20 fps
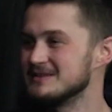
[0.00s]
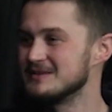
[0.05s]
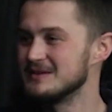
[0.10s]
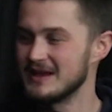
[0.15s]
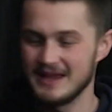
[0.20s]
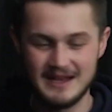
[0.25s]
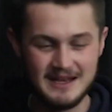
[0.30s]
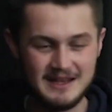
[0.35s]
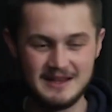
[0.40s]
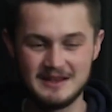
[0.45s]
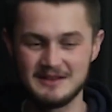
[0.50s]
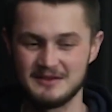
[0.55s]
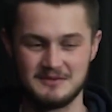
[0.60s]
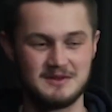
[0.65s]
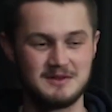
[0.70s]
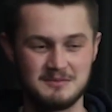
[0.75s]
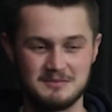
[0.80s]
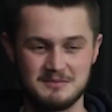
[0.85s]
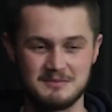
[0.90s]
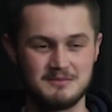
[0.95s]
Any of
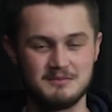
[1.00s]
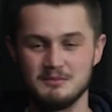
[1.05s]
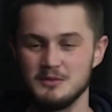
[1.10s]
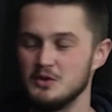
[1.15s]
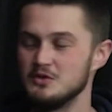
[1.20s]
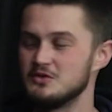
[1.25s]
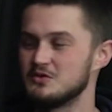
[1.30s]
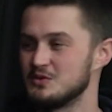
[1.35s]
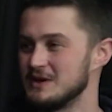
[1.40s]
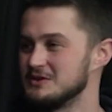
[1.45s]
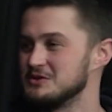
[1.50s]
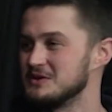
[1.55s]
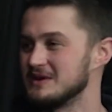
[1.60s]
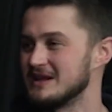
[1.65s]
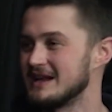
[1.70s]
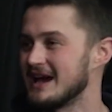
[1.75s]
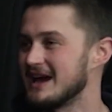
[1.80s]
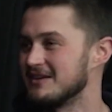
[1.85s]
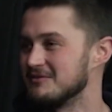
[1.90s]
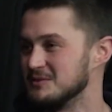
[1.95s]
the mood swings you could
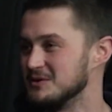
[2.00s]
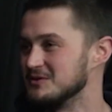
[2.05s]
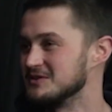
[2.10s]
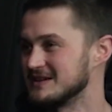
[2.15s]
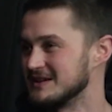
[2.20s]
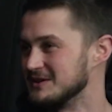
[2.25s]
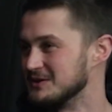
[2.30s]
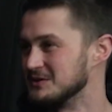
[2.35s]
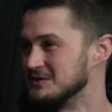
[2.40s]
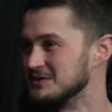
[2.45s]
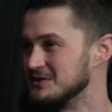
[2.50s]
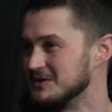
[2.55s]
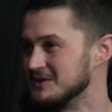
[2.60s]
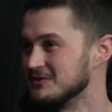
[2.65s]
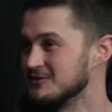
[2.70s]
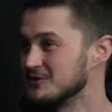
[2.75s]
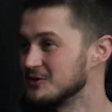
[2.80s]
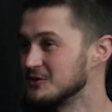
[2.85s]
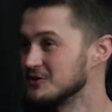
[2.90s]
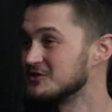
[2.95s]
have, music can do to you
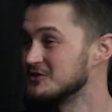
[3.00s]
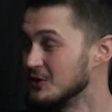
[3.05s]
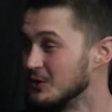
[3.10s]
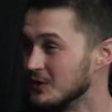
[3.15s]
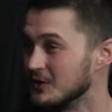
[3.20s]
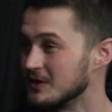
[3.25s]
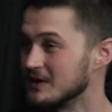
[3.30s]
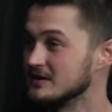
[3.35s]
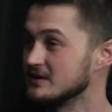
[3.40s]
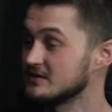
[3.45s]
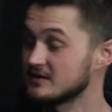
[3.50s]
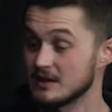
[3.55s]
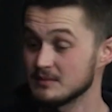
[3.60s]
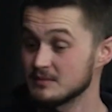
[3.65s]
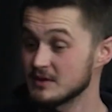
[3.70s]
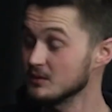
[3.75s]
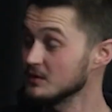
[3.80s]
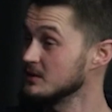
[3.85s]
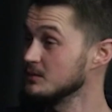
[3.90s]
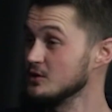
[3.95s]
for sure. And same
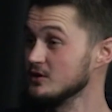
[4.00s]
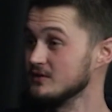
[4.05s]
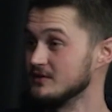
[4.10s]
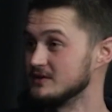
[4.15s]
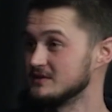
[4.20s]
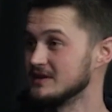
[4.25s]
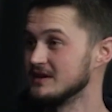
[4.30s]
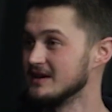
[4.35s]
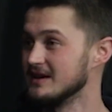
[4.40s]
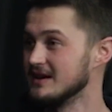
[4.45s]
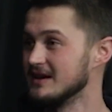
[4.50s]
thing with the movies.